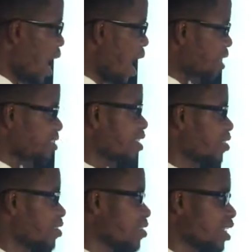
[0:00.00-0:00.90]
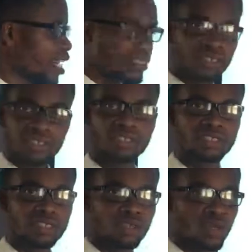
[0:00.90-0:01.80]
access
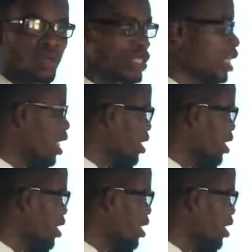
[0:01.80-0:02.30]
electricity. So here